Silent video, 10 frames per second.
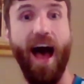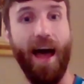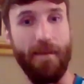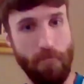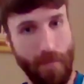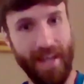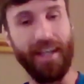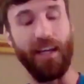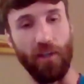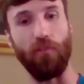And
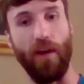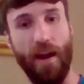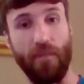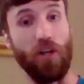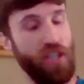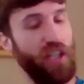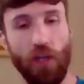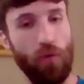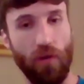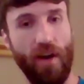making the ref, because he
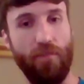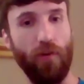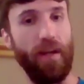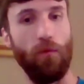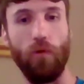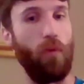knew the referee